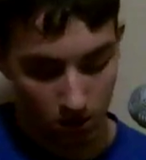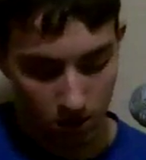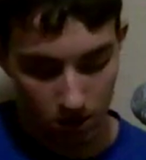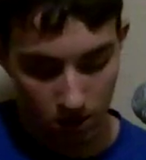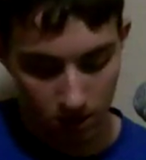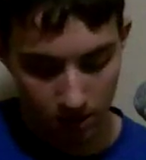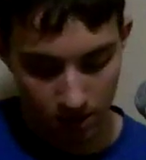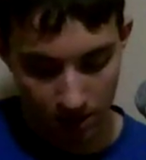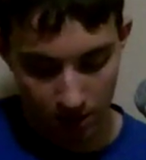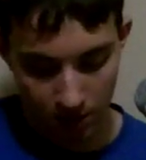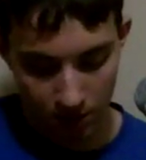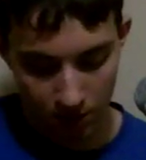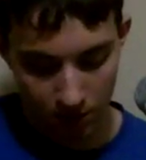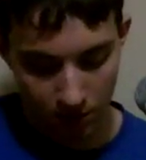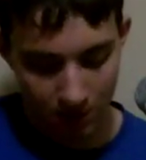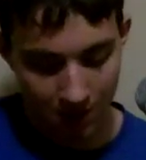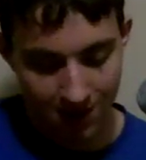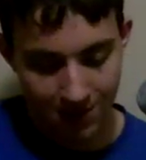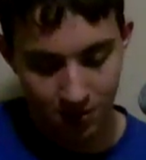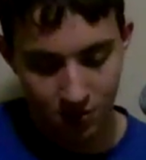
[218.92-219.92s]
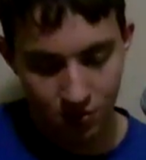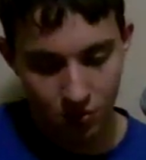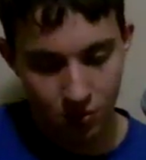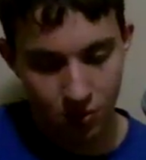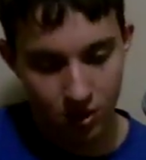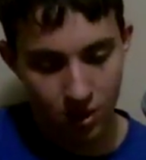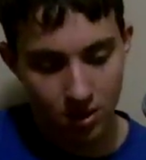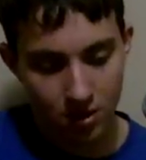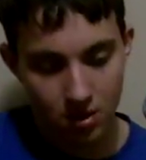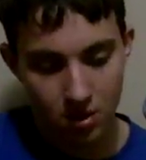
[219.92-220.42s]
As for the classical
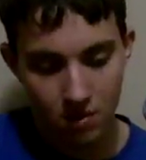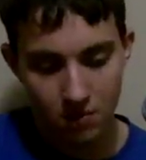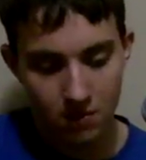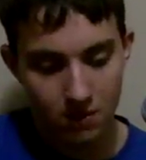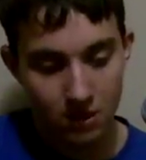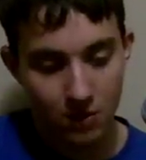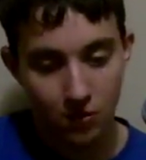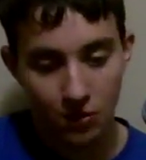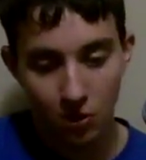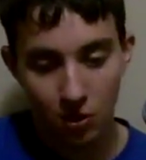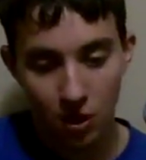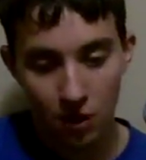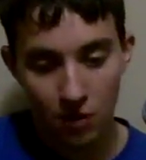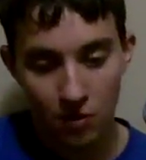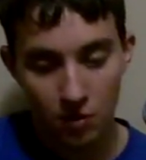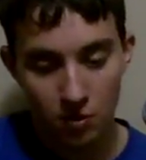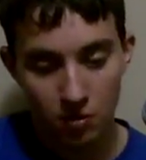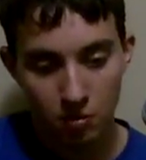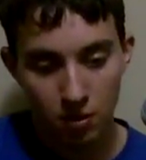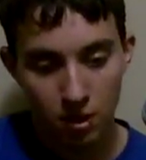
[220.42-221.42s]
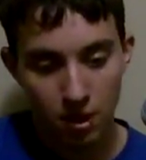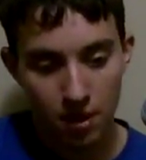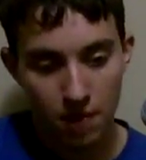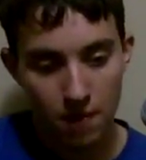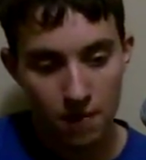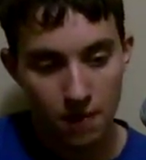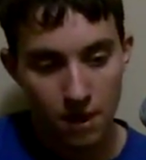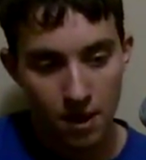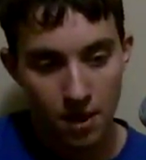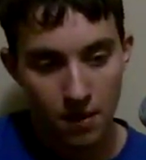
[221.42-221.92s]
strings, these feel comfortable to play.
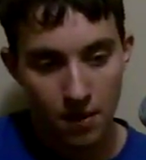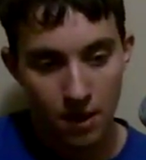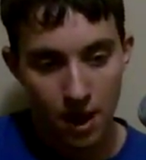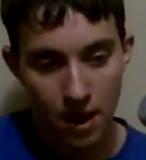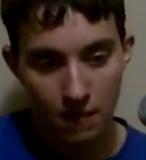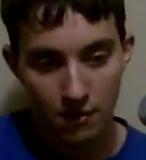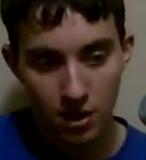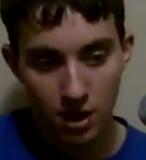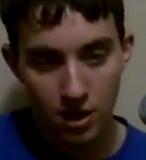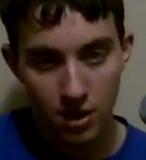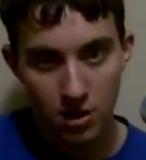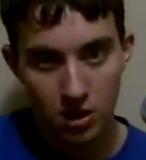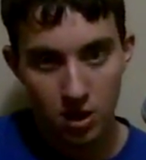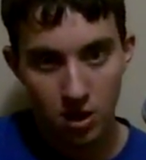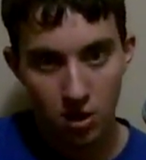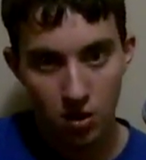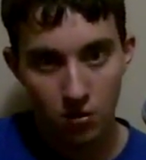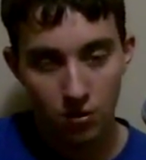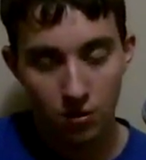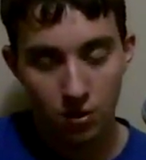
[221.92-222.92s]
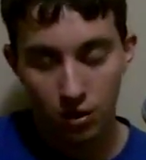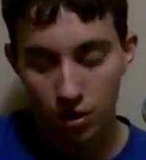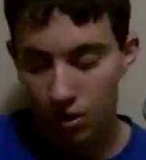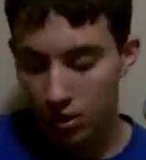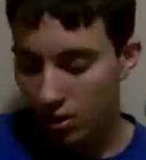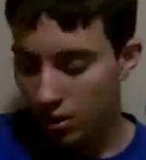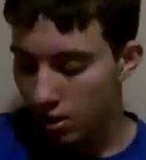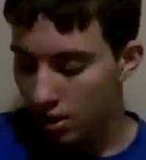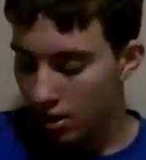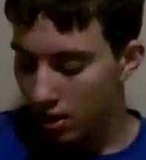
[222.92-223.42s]
They have a nice tone,
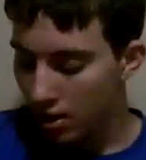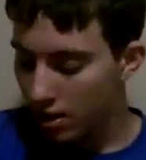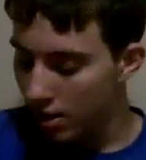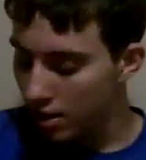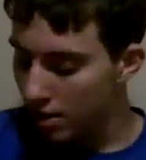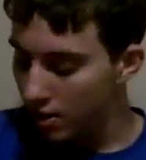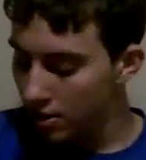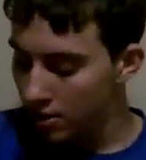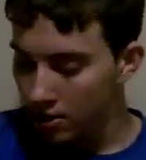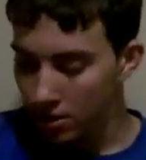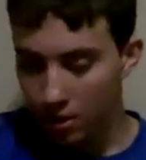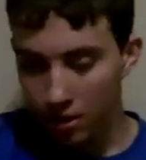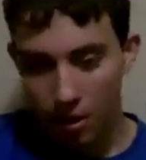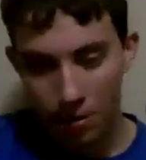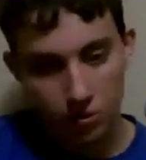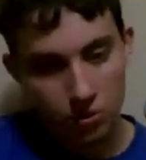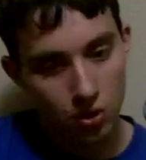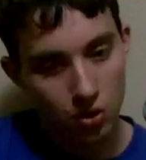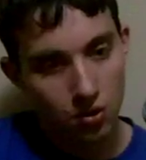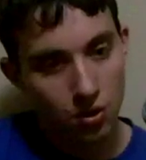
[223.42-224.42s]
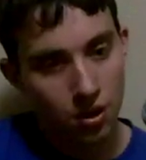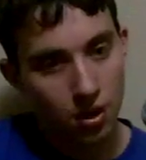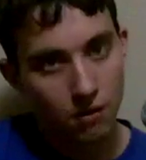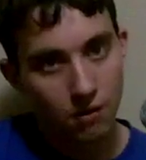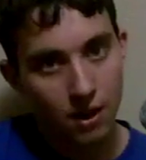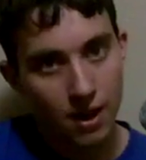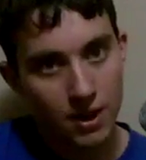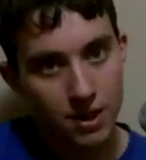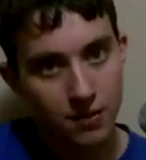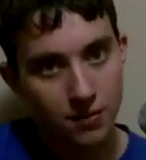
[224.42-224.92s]
and I'm sure they're going
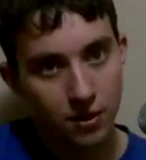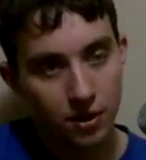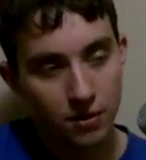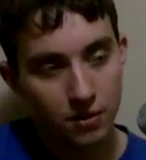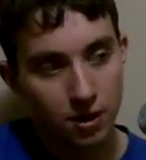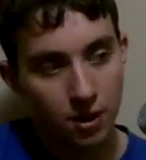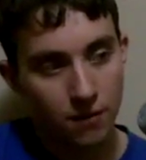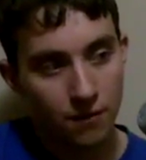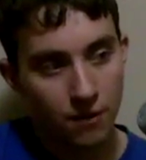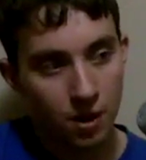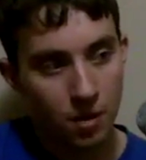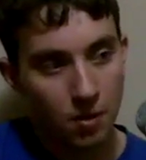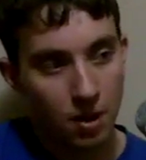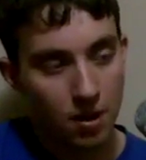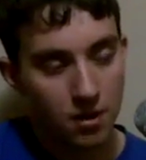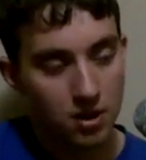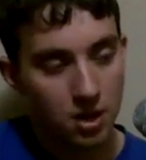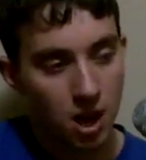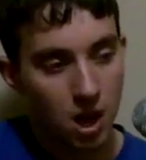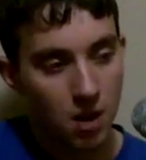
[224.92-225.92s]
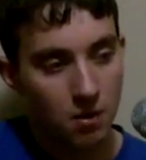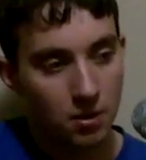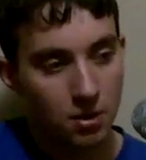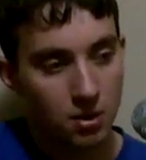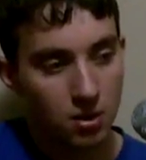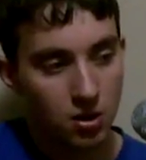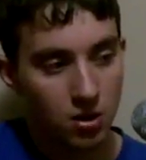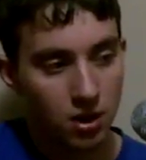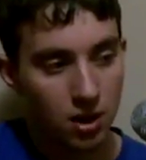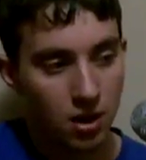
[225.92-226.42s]
to last a fair amount of time,
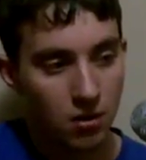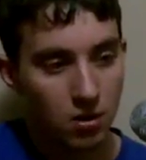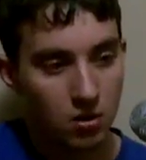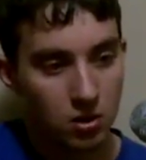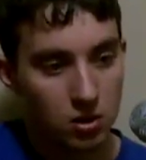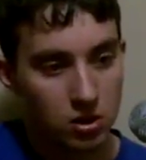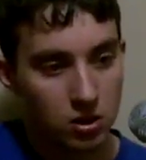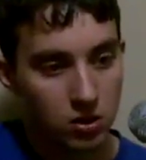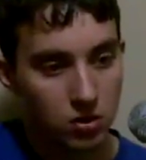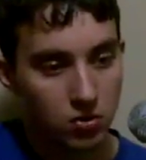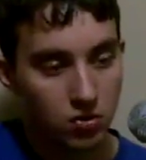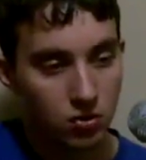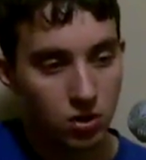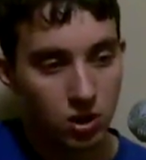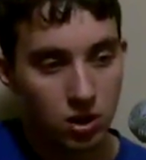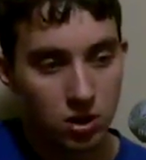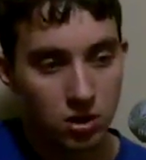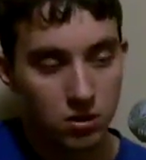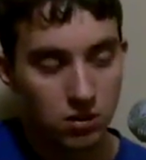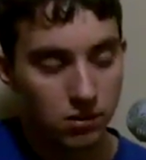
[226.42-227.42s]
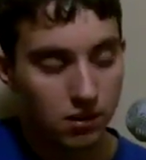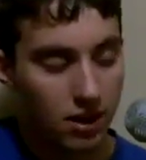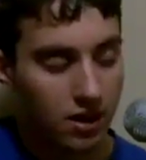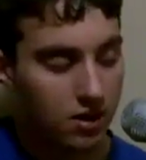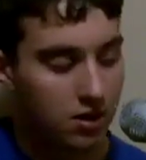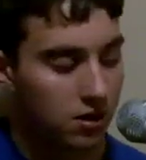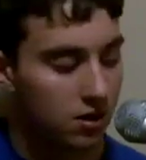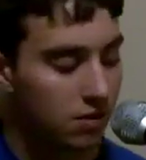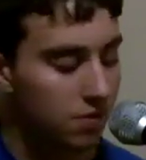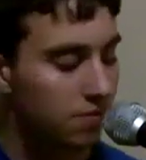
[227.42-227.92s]
considering how long the steel strings
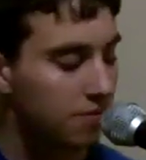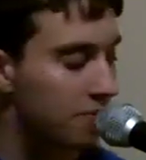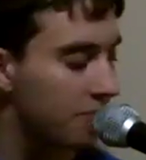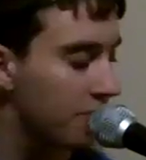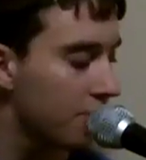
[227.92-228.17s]
lasted.